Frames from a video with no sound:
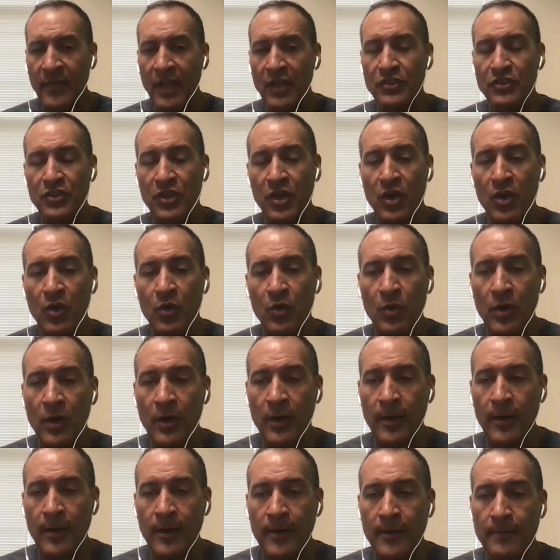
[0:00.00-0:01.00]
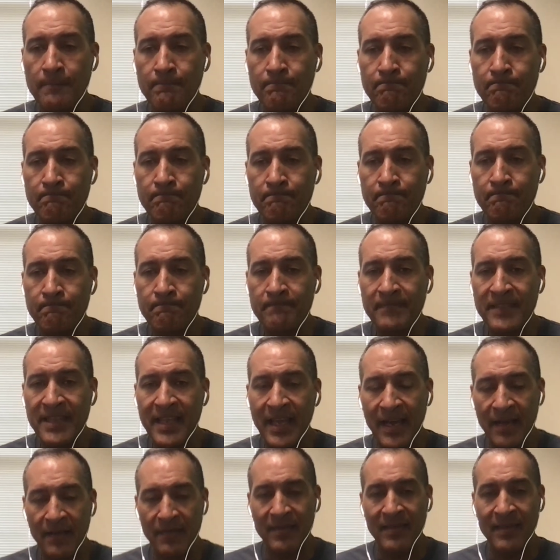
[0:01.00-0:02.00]
So
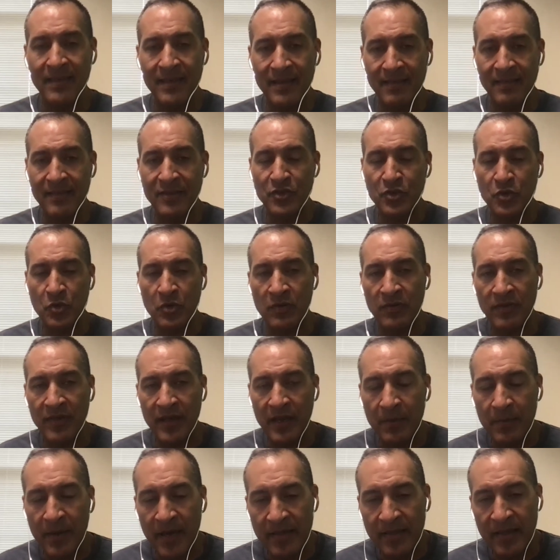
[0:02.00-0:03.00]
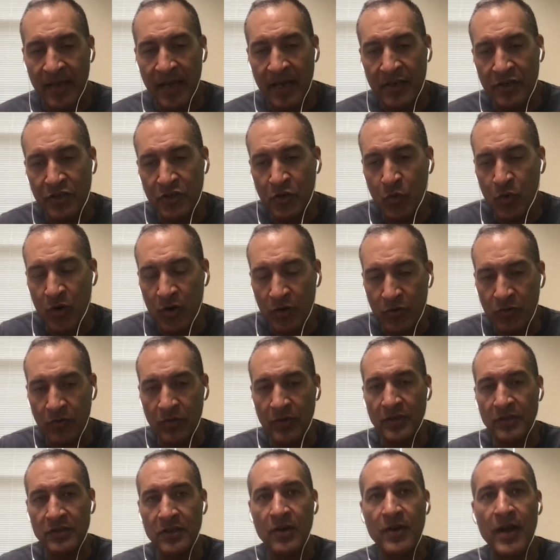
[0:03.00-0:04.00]
yeah, think about that as you work through
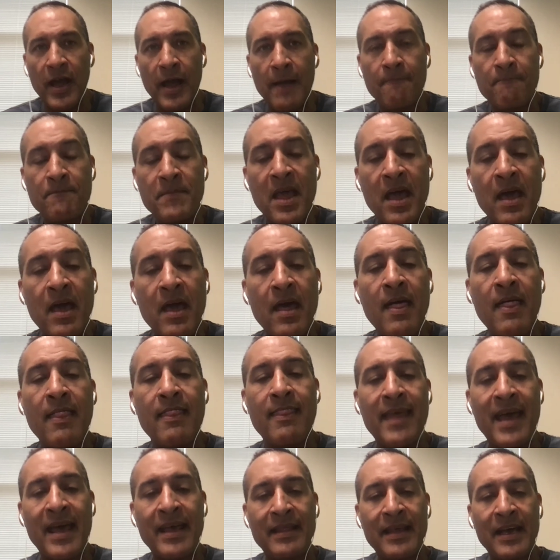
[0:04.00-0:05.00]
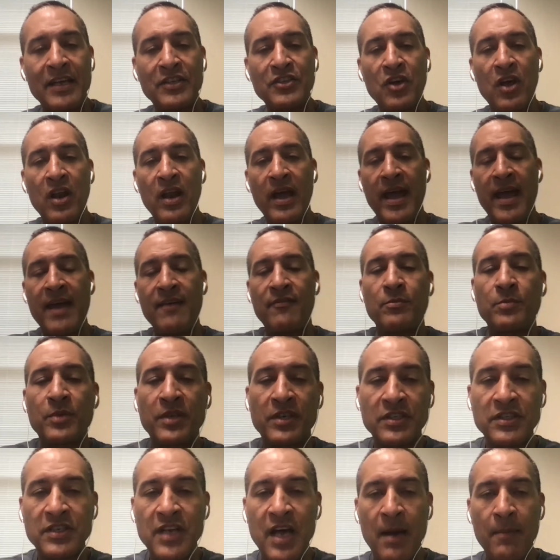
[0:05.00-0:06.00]
this. Okay. That's all I have. I'm
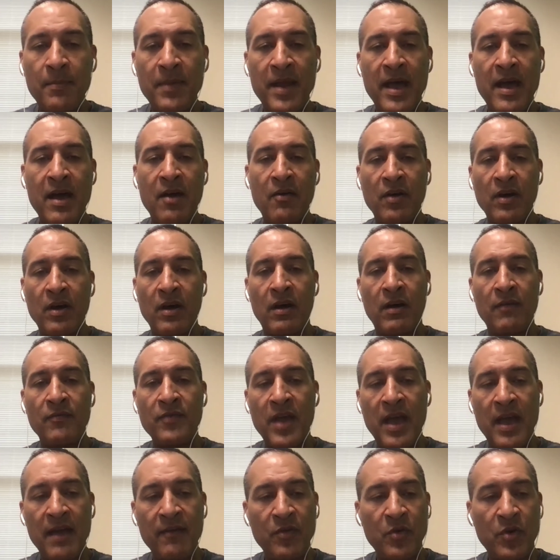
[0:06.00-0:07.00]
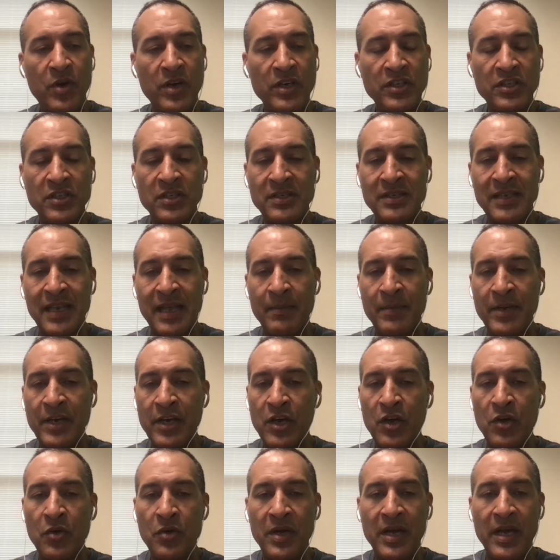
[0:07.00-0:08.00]
going to stop now. If you have questions, let me
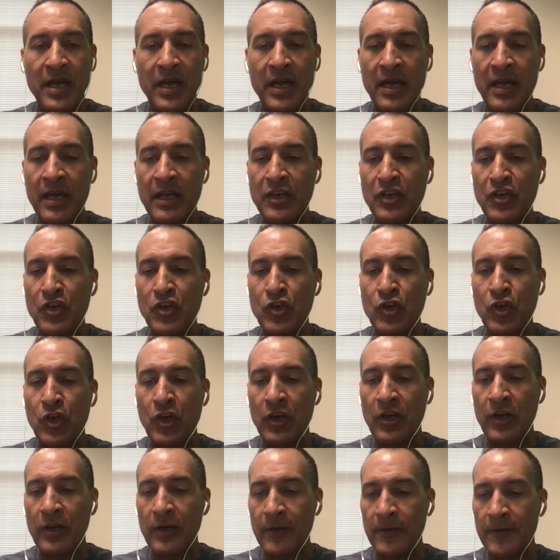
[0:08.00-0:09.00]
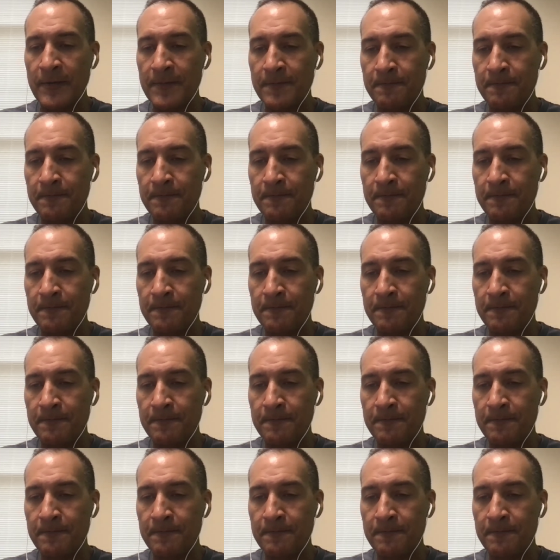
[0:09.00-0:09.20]
know, and good luck.